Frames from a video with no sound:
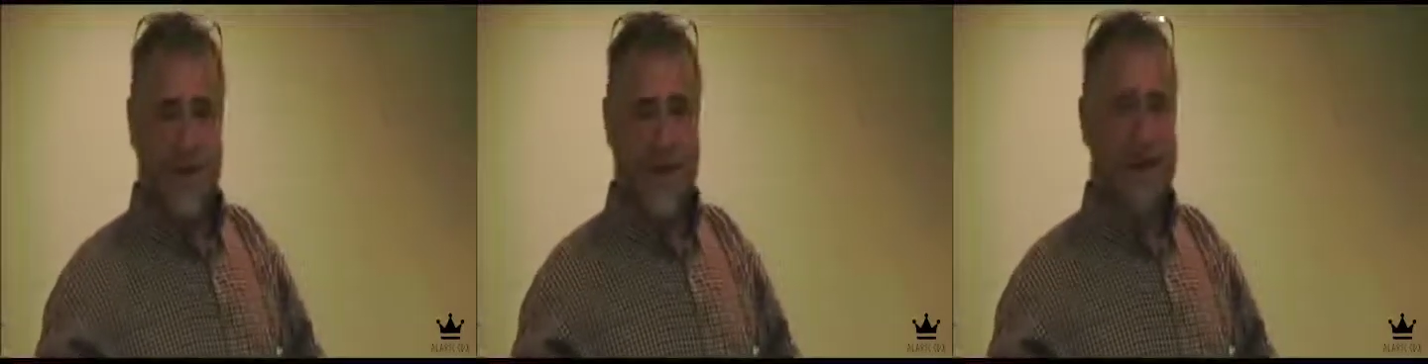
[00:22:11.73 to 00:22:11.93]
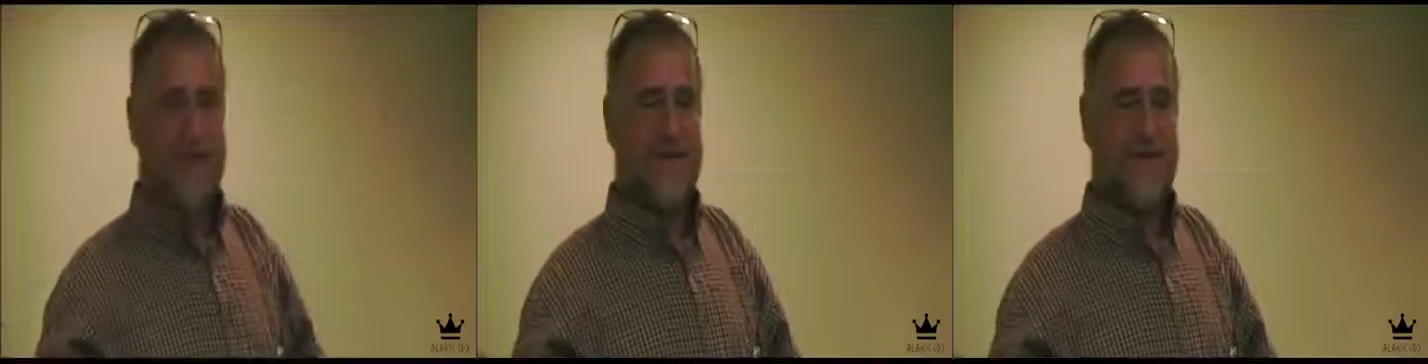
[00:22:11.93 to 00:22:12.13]

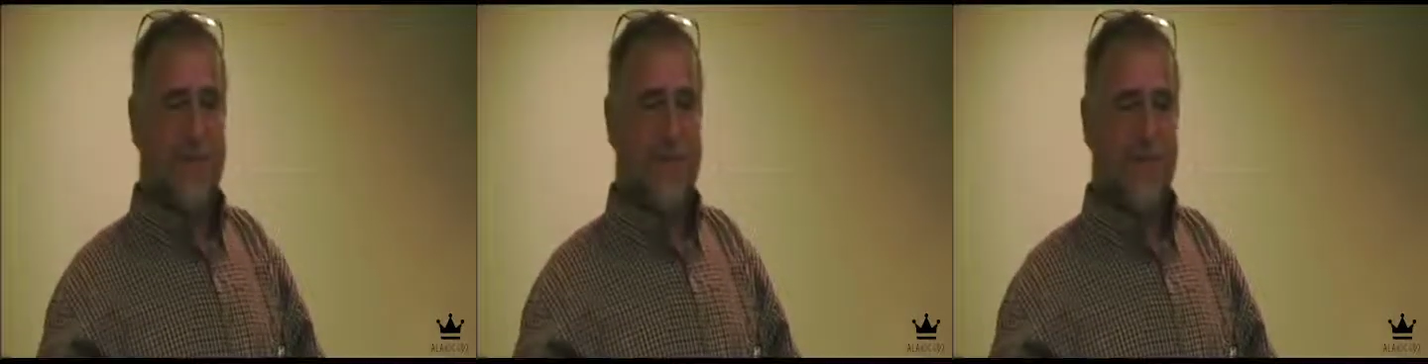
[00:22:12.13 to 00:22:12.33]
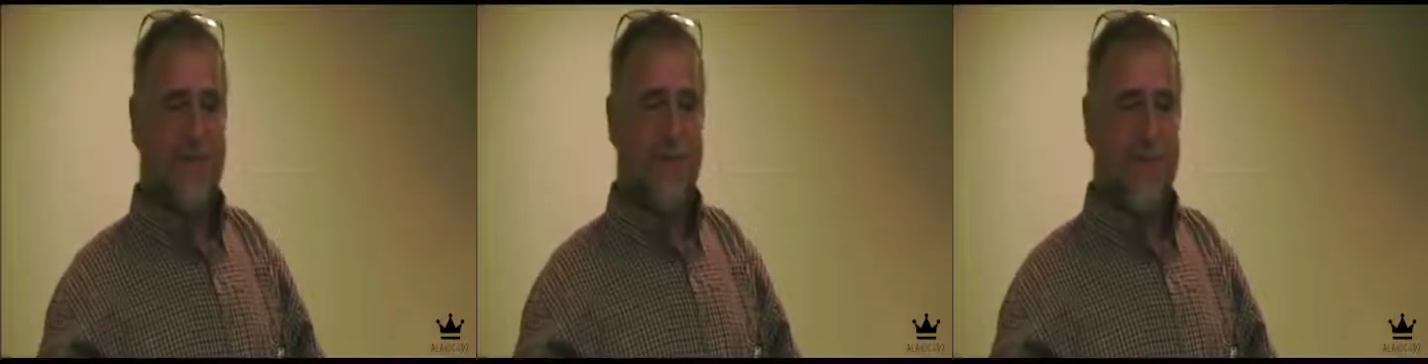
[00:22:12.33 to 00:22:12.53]
That's
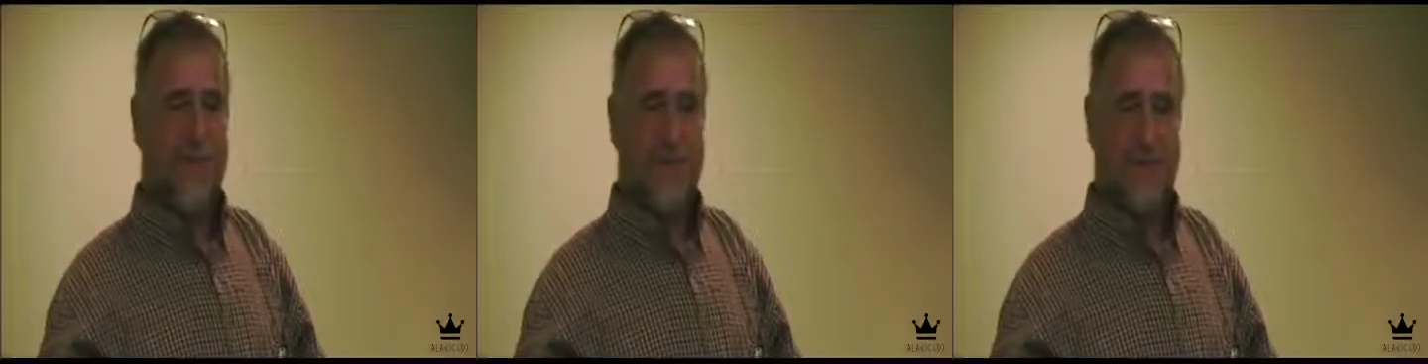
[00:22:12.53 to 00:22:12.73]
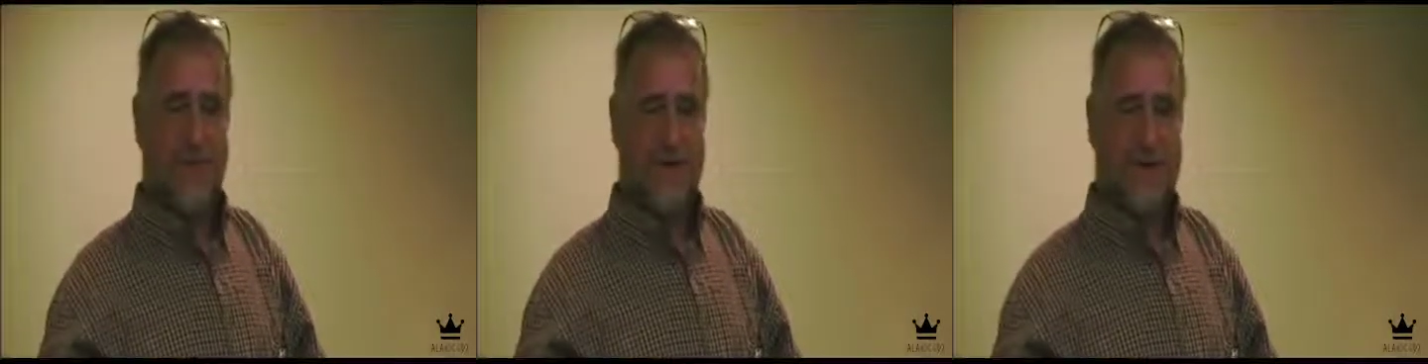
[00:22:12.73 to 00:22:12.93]
the home of
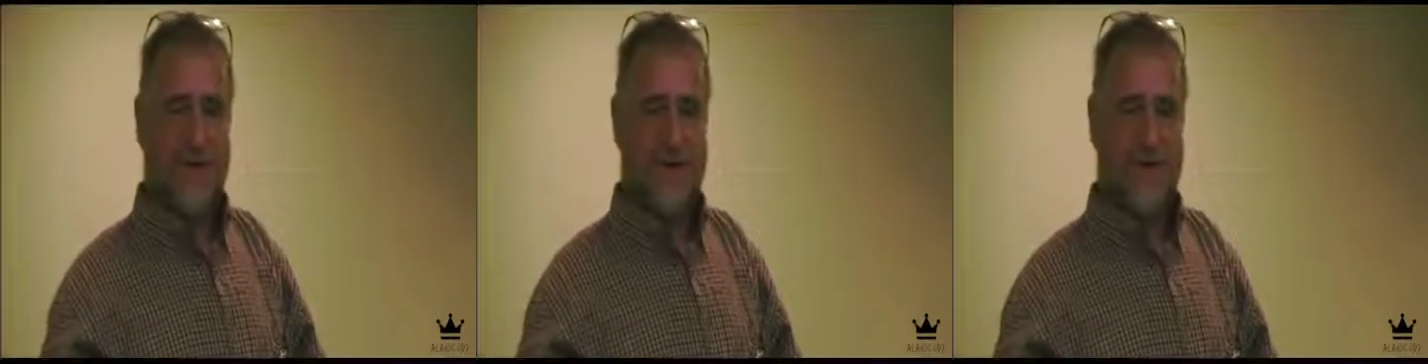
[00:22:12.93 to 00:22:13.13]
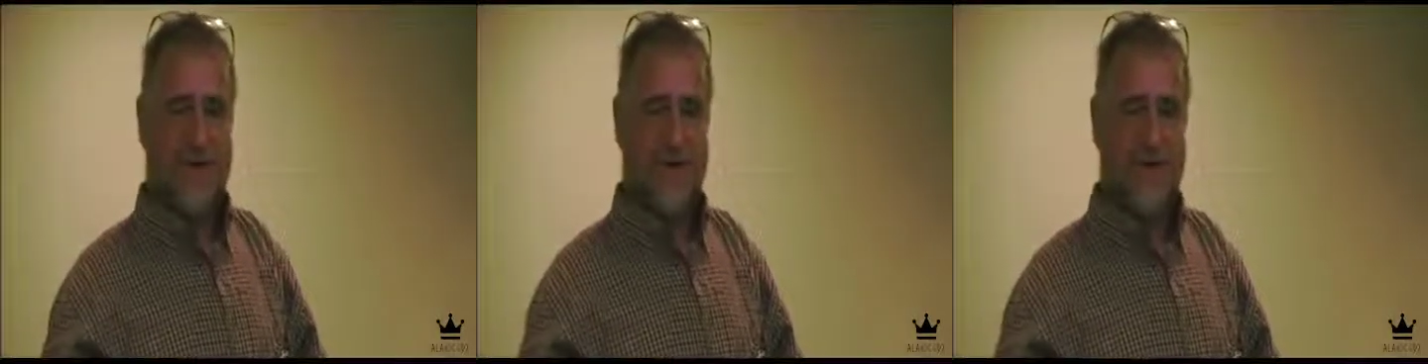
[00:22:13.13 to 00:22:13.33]

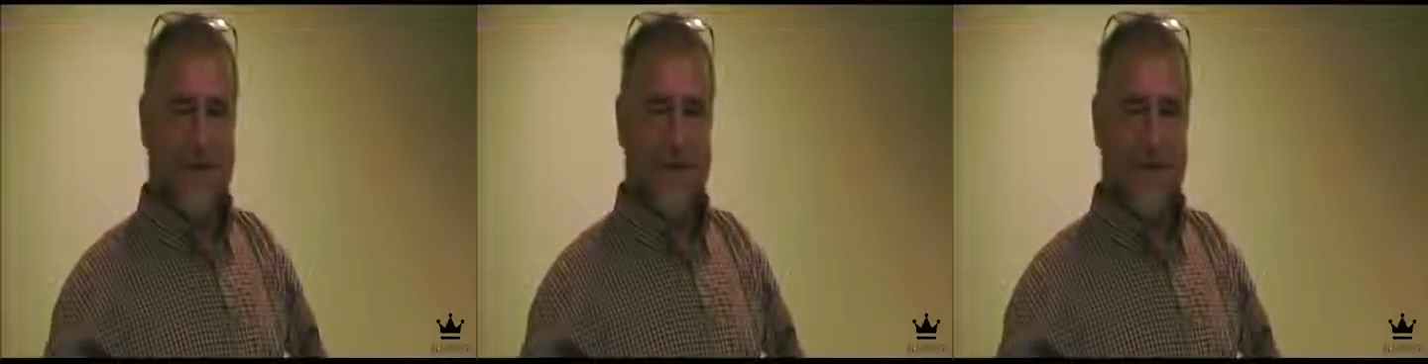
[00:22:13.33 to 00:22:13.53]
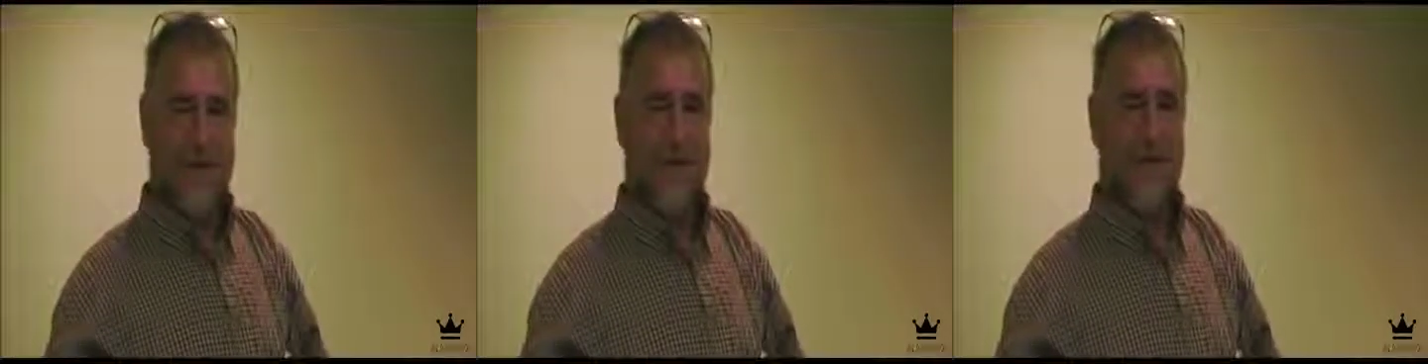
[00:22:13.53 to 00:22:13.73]
Sabbatai
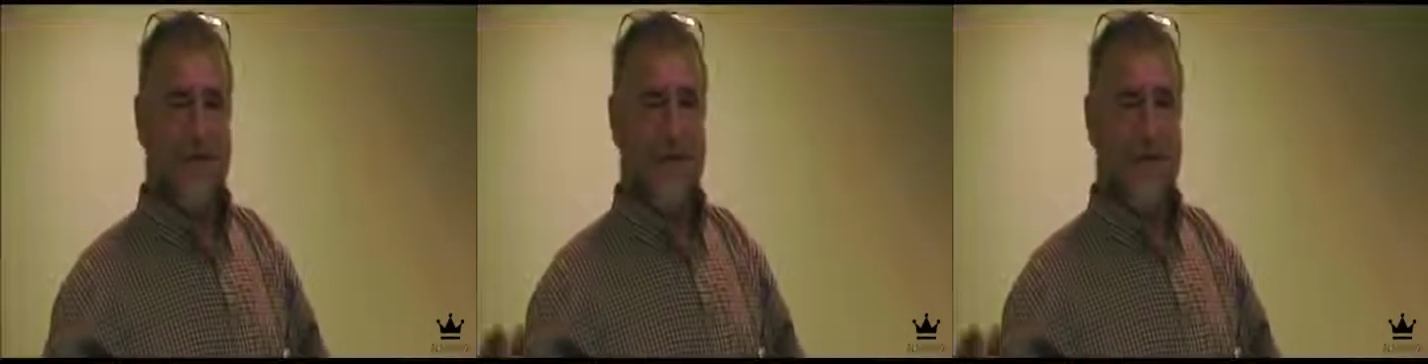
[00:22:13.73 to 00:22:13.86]
Zevi.